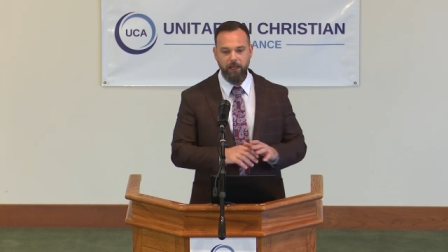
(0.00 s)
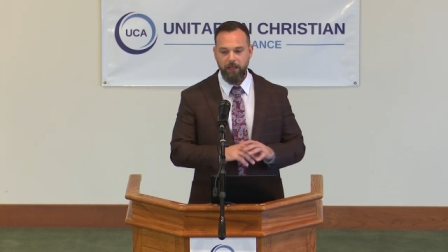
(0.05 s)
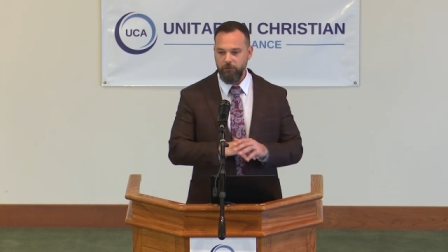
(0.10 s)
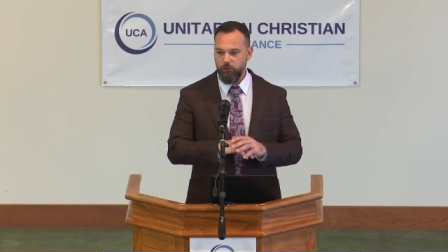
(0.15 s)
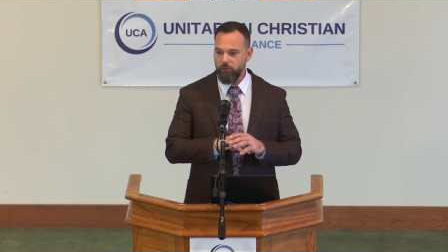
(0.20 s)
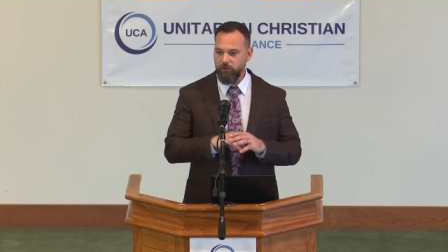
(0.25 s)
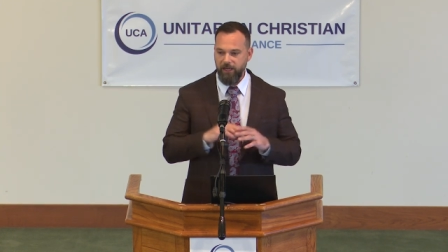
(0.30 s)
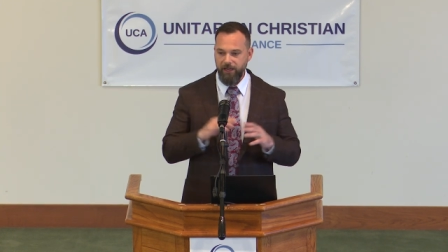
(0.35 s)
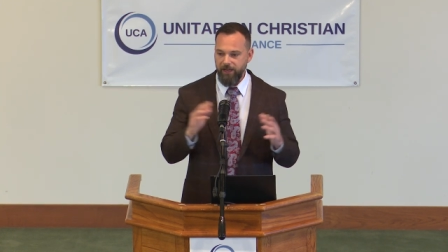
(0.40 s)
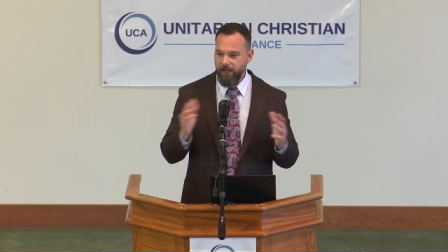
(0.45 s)

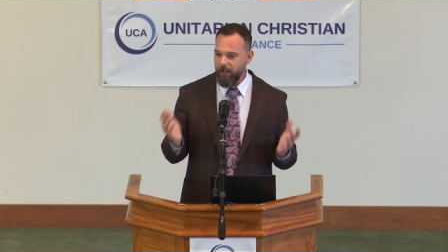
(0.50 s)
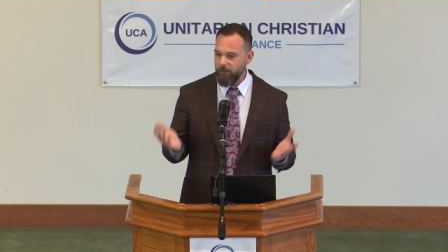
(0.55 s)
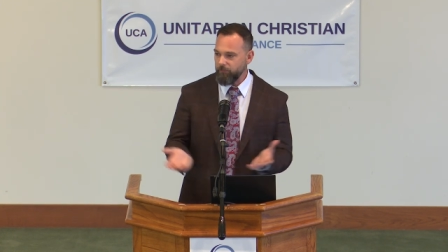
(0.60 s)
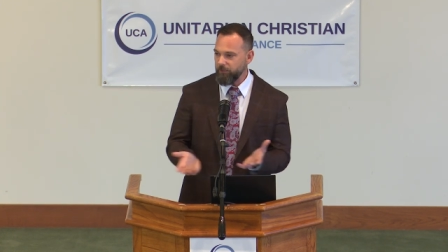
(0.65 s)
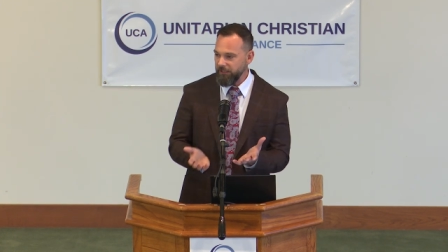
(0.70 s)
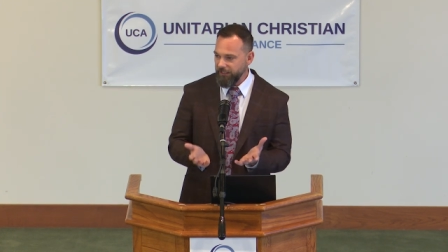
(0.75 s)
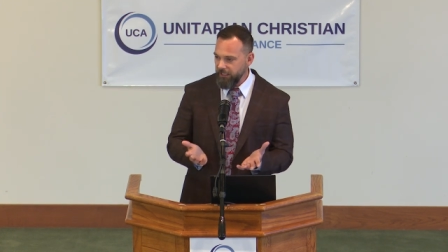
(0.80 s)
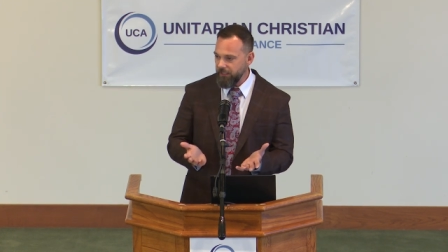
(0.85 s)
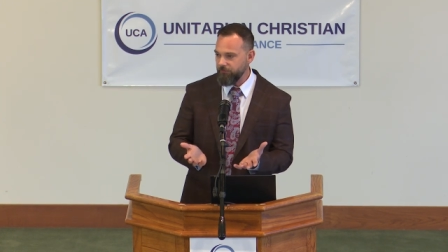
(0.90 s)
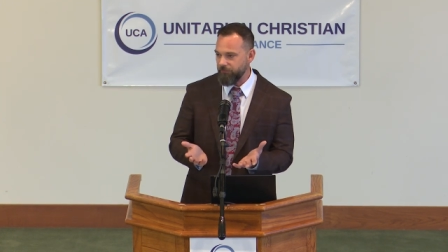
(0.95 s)
You cannot
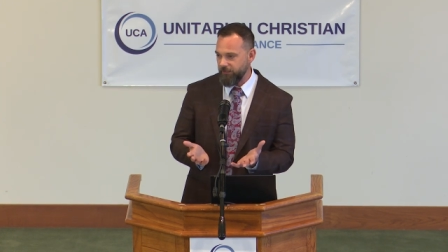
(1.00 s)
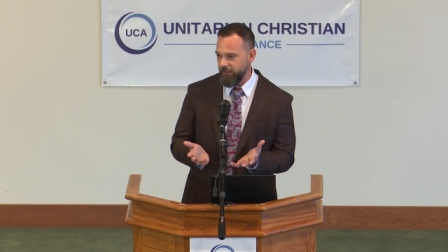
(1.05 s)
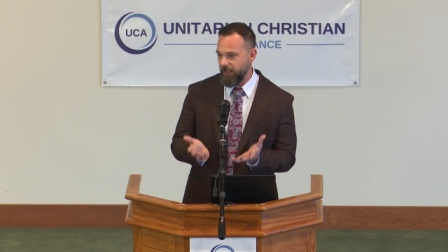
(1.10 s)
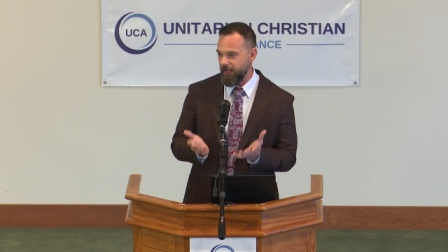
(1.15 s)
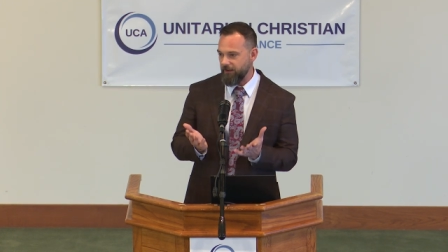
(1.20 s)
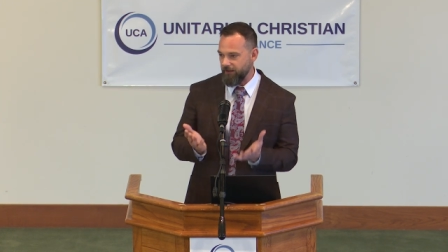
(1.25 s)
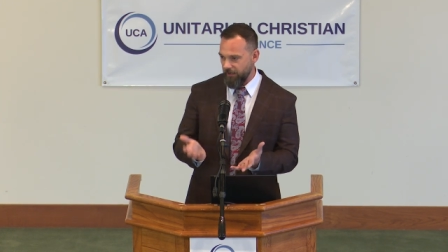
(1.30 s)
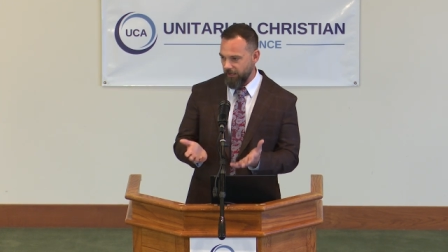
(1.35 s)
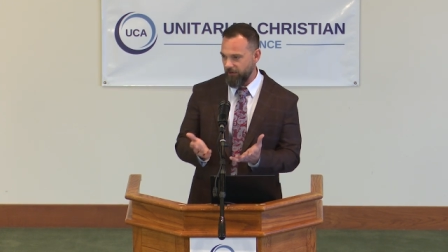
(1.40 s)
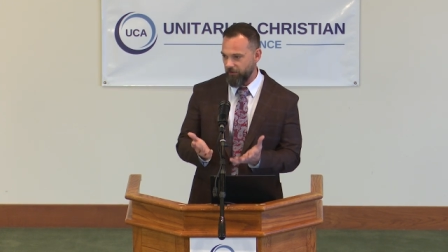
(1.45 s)
believe in
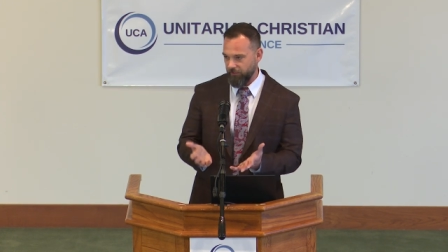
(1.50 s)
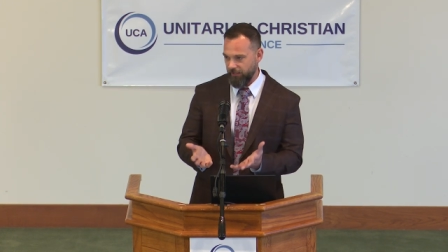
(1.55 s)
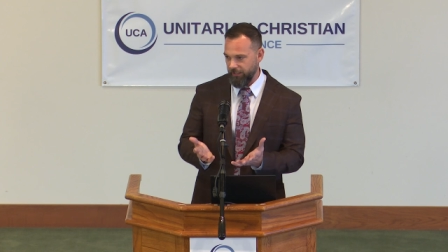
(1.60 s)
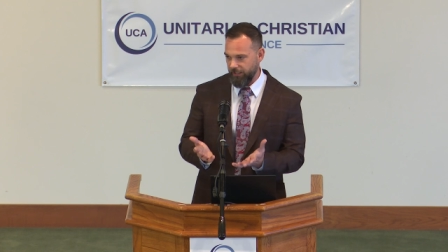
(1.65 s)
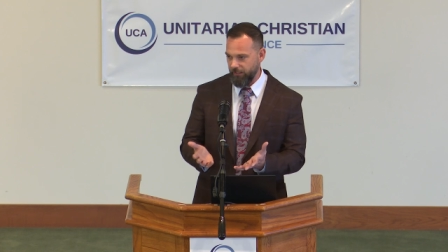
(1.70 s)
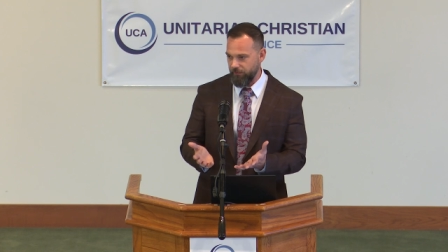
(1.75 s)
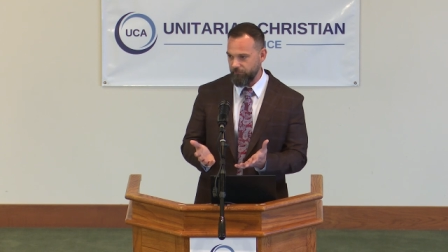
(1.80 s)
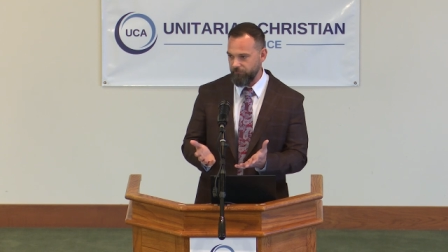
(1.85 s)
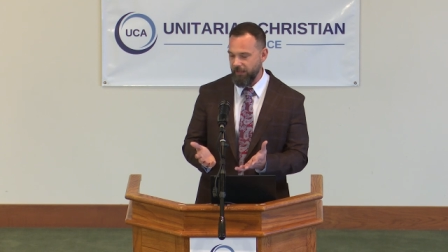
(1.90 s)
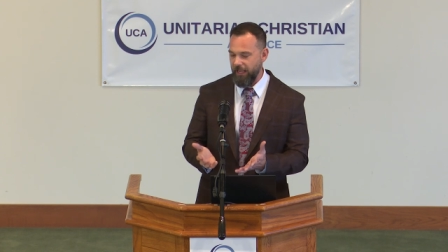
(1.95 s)
that
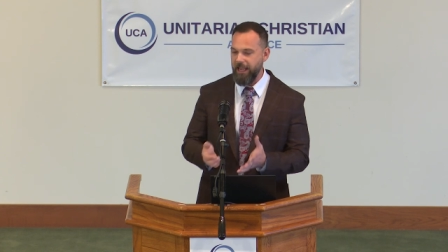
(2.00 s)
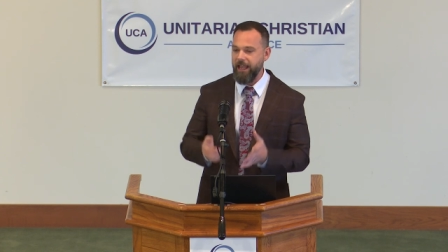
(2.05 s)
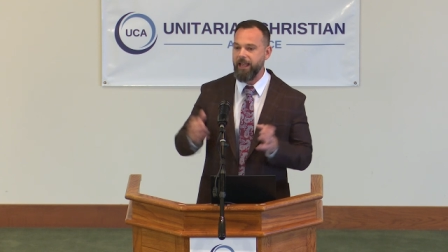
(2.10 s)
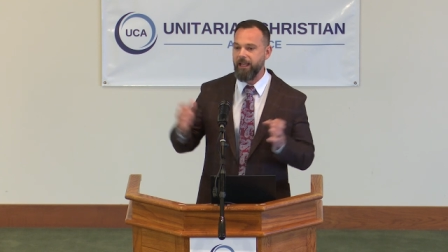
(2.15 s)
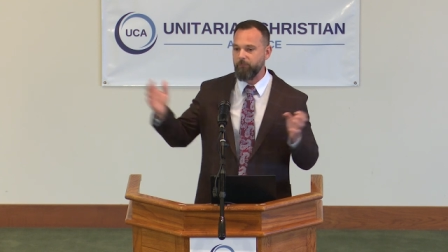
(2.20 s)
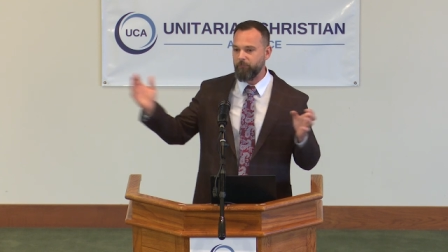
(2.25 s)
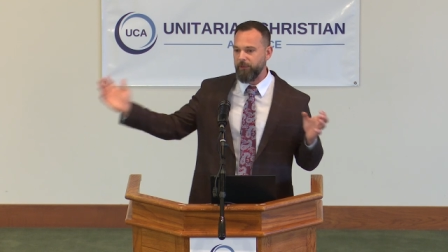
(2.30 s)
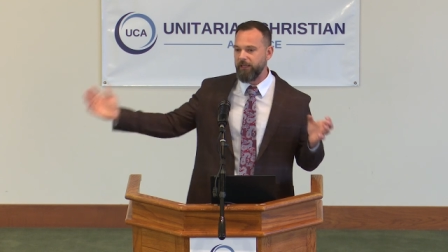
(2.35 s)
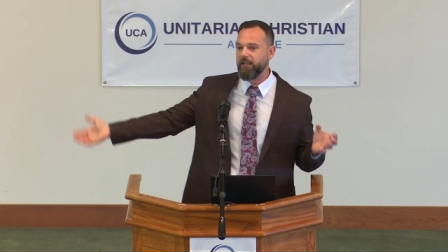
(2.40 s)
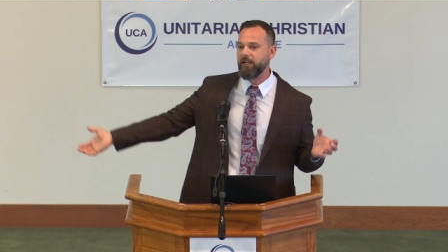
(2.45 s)
narrative
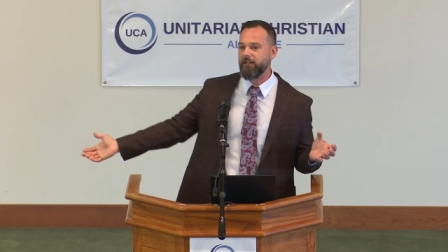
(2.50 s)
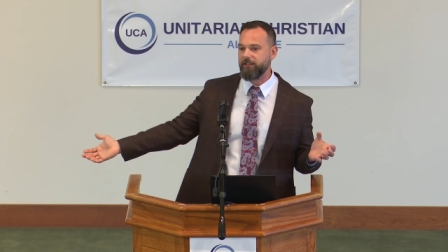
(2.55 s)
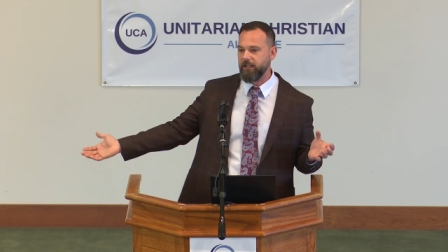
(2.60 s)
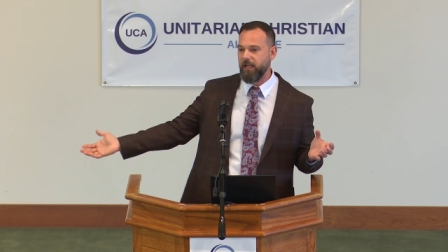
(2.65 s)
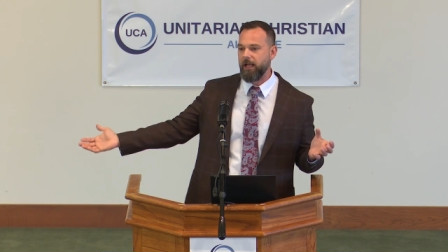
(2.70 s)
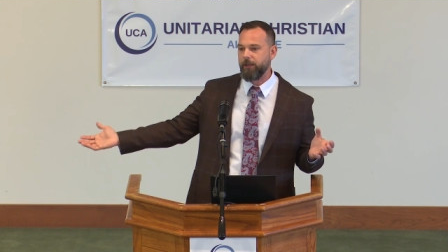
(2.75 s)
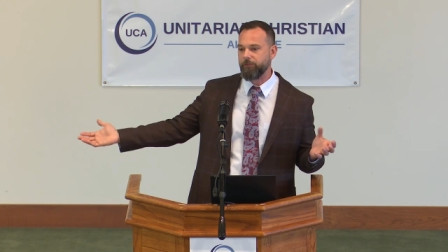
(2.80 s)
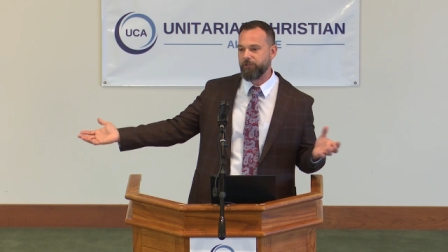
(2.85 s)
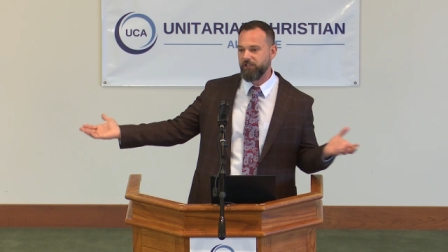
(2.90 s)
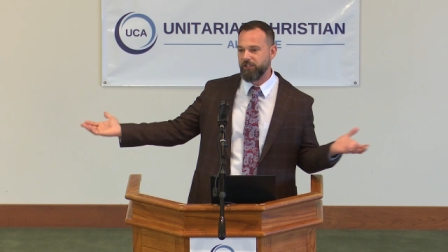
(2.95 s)
and be an
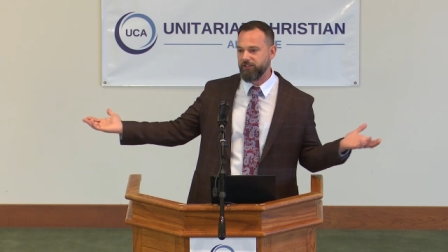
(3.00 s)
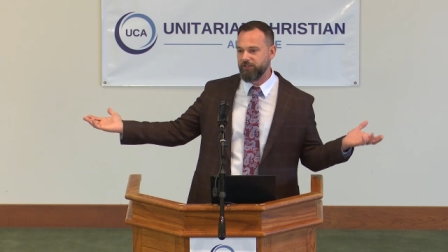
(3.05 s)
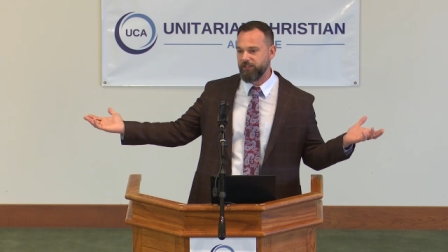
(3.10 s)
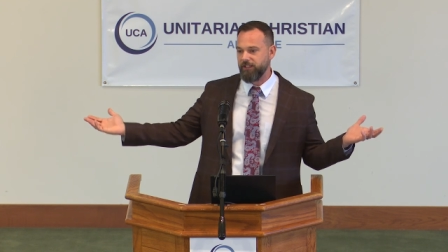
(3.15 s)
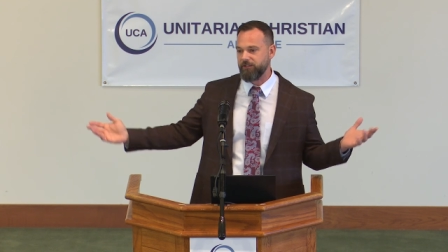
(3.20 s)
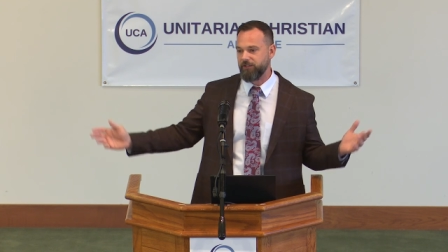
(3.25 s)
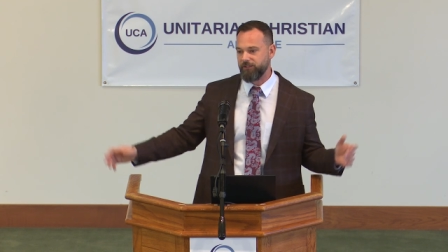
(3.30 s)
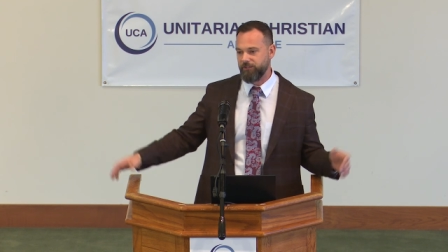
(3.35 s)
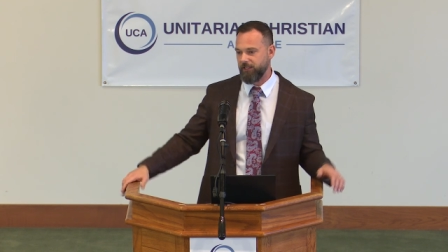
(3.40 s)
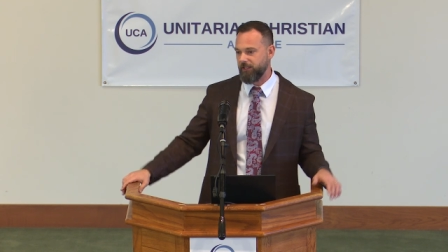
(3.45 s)
adoptionist
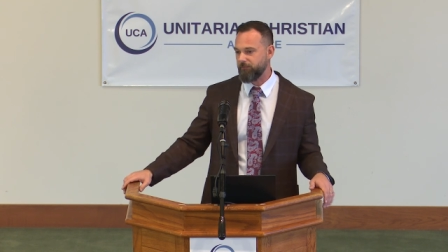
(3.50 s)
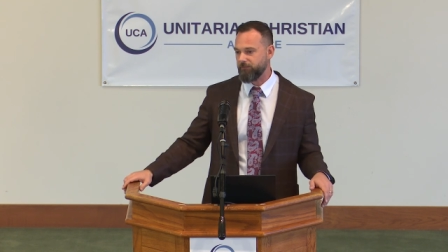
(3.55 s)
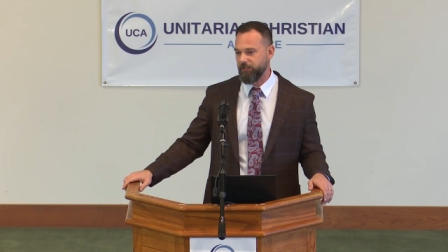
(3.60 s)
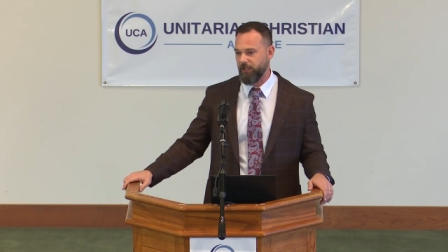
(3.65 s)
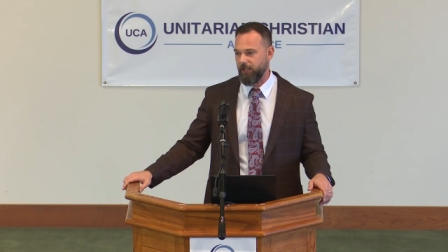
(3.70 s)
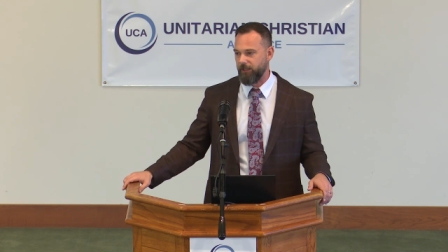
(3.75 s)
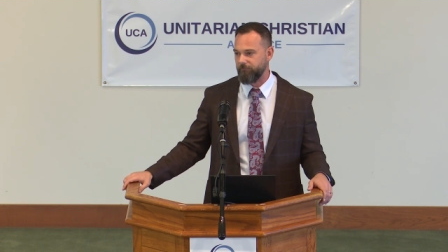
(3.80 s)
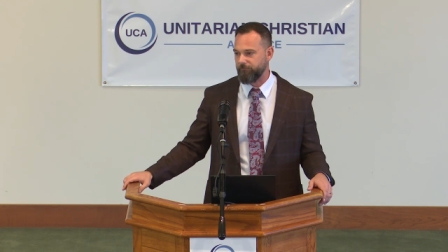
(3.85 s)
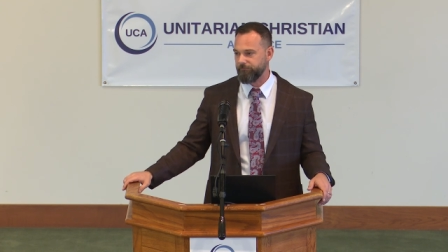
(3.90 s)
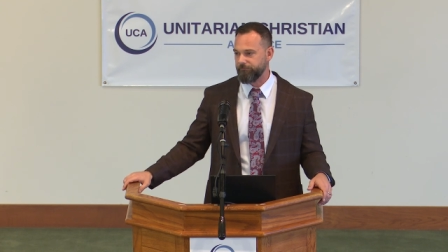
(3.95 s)
at the same
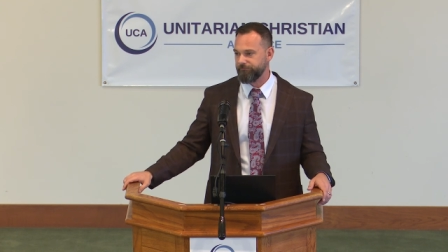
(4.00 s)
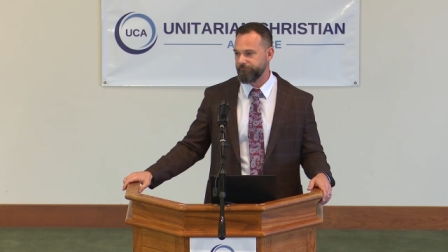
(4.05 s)
time.